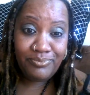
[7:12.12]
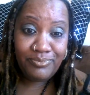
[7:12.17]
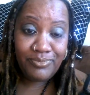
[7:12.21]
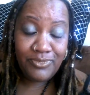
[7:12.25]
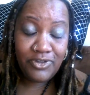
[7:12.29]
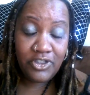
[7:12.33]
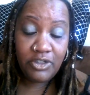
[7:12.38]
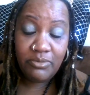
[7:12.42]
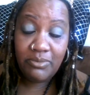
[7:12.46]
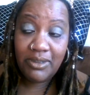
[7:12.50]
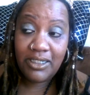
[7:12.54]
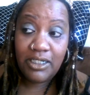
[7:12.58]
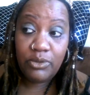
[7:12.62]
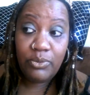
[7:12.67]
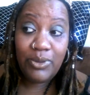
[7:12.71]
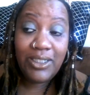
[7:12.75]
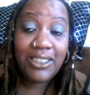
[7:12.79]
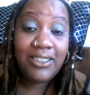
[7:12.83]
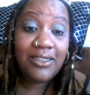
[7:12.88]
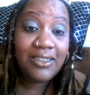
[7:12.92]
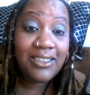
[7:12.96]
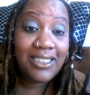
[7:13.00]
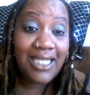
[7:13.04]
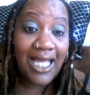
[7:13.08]
somebody we
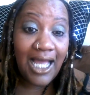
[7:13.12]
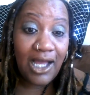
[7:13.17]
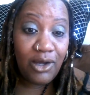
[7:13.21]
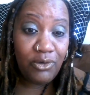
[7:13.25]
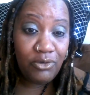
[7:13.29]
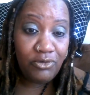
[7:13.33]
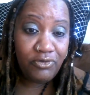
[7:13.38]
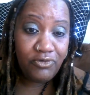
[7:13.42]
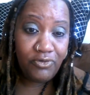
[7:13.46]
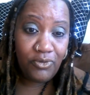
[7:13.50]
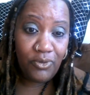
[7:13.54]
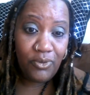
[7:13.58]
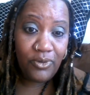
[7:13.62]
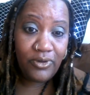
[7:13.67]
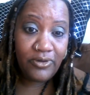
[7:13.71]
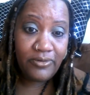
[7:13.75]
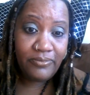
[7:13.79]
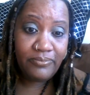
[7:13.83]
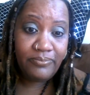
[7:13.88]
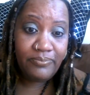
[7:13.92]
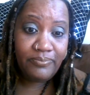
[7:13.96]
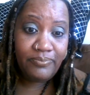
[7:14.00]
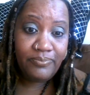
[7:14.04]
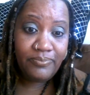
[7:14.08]
looked out for.
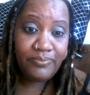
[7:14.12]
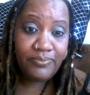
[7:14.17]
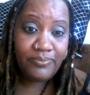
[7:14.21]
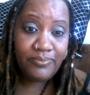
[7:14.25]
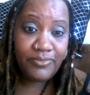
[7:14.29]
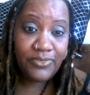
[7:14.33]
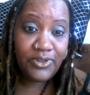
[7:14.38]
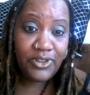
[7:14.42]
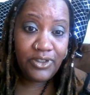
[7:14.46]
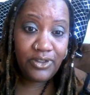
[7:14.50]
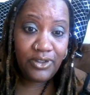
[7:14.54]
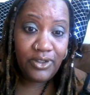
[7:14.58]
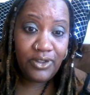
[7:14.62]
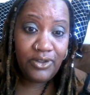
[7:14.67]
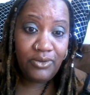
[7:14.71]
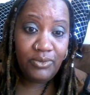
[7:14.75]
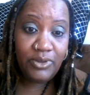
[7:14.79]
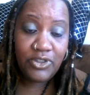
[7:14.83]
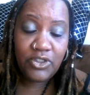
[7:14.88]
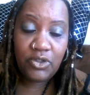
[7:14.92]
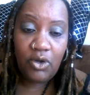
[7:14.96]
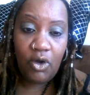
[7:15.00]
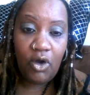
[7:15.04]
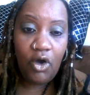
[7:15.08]
You know,
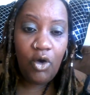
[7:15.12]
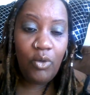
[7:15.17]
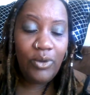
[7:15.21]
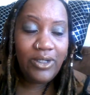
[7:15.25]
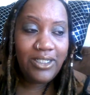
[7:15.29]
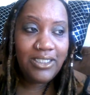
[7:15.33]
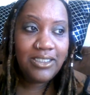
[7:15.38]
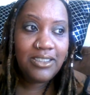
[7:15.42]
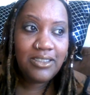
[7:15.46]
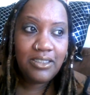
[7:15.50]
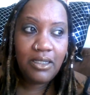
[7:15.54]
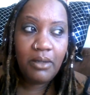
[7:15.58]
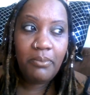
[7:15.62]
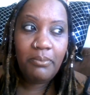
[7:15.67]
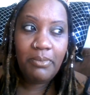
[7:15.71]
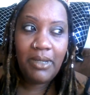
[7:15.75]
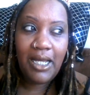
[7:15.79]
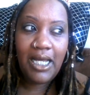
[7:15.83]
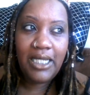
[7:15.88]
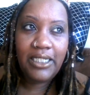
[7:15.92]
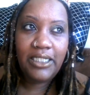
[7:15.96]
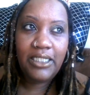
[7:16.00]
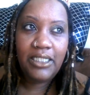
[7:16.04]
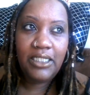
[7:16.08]
it's always
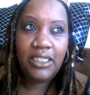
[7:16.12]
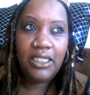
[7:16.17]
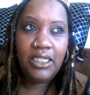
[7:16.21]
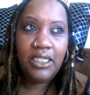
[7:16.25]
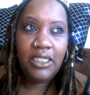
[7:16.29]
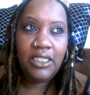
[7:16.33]
somebody,